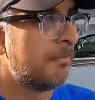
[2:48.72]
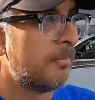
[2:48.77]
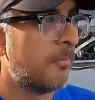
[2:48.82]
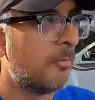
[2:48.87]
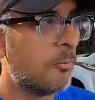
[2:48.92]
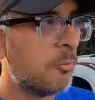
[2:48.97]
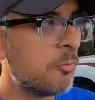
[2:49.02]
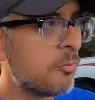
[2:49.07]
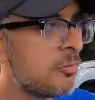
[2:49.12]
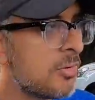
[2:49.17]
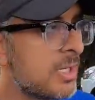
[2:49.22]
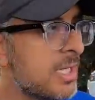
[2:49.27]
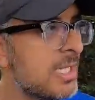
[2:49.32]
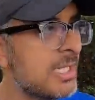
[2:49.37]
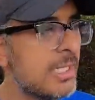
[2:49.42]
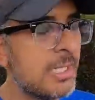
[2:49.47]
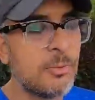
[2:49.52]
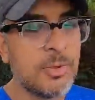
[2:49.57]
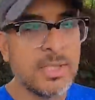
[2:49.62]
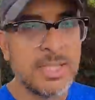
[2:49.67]

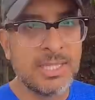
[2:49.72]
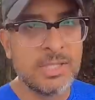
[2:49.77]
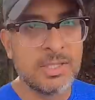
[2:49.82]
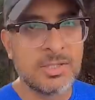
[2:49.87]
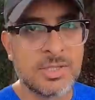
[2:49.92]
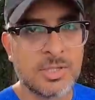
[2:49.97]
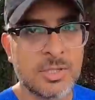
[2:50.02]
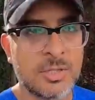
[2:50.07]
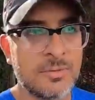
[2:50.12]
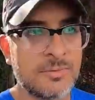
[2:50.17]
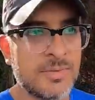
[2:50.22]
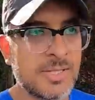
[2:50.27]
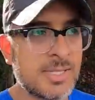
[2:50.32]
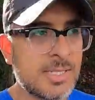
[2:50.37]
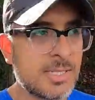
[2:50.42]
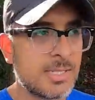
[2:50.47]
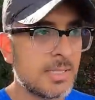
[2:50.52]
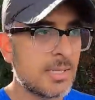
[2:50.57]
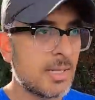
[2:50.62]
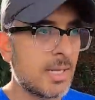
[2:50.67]
Really, really good
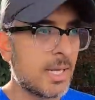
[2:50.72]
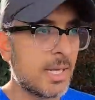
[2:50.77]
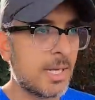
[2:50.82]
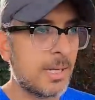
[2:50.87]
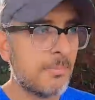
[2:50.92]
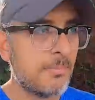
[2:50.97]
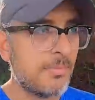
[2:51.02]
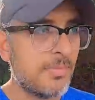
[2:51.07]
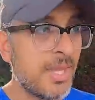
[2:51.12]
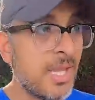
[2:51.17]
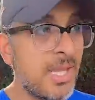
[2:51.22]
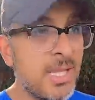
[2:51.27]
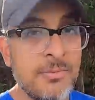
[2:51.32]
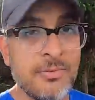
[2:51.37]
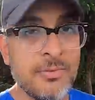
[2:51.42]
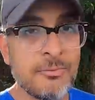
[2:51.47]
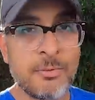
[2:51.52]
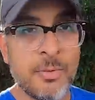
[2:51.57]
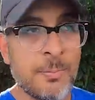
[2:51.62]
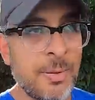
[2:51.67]
service. They
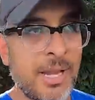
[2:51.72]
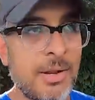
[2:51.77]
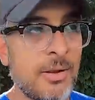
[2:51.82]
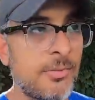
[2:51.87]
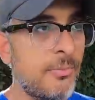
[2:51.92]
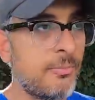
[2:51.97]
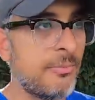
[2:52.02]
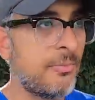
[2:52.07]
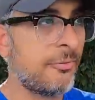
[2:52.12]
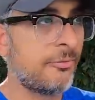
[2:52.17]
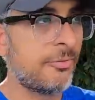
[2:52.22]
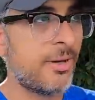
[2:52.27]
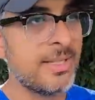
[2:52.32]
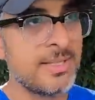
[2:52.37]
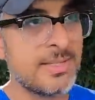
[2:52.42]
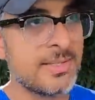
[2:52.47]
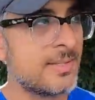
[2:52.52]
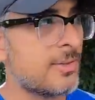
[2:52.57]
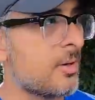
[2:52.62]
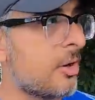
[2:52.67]
even repair
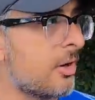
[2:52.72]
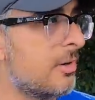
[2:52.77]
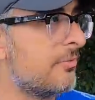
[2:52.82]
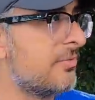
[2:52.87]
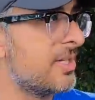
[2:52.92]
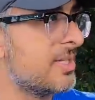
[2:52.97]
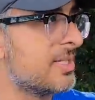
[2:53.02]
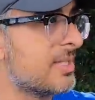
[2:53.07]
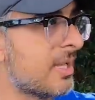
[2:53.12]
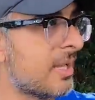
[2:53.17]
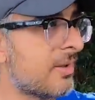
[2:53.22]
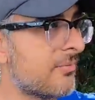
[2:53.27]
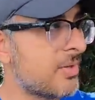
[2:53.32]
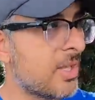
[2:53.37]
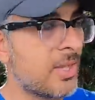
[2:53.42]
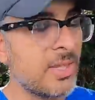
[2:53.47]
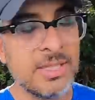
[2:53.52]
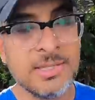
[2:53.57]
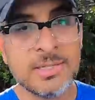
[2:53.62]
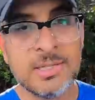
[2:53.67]
friends' RVs that have
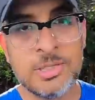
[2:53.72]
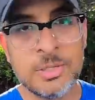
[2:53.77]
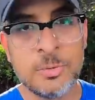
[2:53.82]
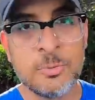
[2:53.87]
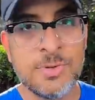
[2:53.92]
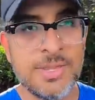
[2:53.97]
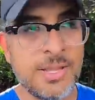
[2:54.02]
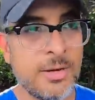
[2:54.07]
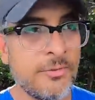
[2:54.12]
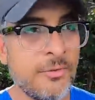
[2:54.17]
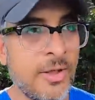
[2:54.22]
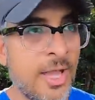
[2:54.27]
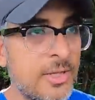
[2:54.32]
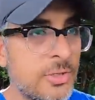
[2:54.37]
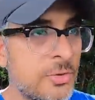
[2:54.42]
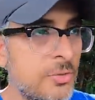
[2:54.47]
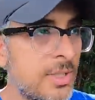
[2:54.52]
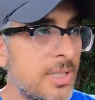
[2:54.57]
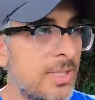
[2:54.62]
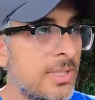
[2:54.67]
nothing to do with their
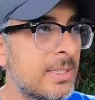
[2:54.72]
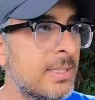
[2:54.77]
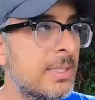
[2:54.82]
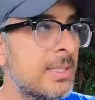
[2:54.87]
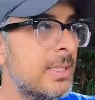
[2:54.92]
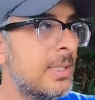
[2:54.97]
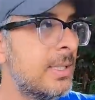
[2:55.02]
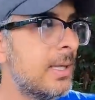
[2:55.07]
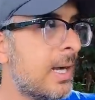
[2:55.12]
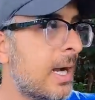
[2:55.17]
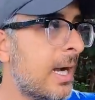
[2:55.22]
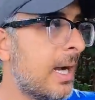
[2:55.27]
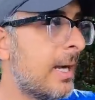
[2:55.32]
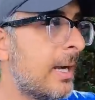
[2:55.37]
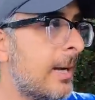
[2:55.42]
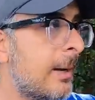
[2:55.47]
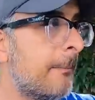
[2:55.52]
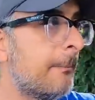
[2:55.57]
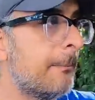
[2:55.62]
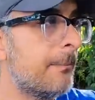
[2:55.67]
factory.
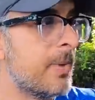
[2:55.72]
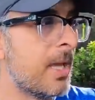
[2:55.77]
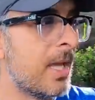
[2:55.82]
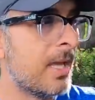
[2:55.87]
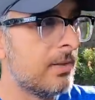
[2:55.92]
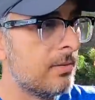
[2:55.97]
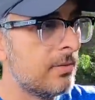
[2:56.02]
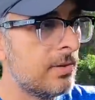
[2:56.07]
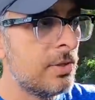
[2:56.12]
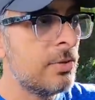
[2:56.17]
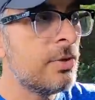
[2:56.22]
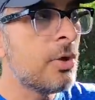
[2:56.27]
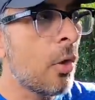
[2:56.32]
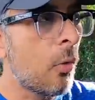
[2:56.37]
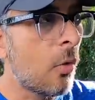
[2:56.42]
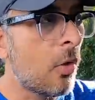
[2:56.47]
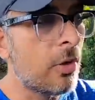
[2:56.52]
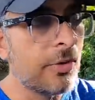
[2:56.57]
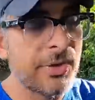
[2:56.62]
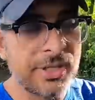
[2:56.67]
And you
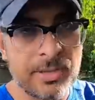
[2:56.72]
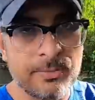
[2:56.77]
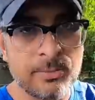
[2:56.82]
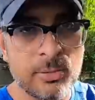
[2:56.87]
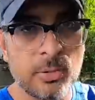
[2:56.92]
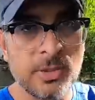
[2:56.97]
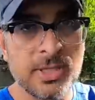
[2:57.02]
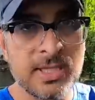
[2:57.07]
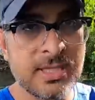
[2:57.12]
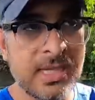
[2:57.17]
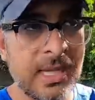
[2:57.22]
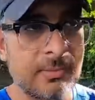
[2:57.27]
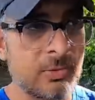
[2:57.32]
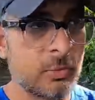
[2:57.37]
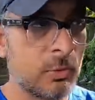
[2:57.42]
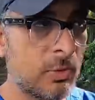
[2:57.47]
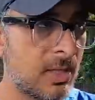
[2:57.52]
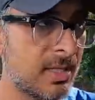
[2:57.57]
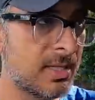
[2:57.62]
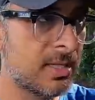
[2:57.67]
know all the employees'
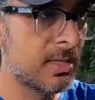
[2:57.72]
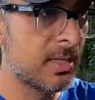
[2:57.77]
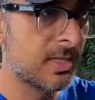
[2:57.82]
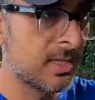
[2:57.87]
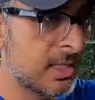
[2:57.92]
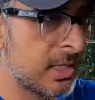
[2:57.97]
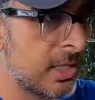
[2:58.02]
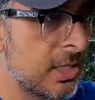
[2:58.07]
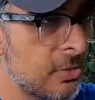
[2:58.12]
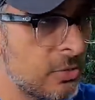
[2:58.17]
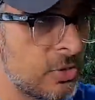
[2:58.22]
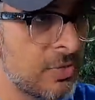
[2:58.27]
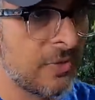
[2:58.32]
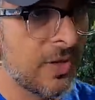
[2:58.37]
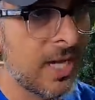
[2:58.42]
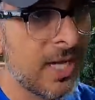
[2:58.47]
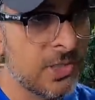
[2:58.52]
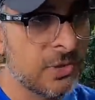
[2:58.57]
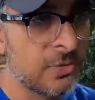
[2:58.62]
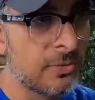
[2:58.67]
names. Whereas this huge
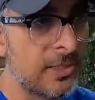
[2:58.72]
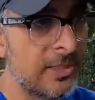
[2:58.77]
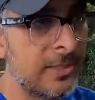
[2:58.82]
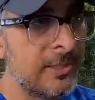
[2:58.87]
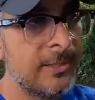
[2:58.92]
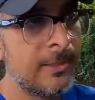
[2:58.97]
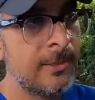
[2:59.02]
factory,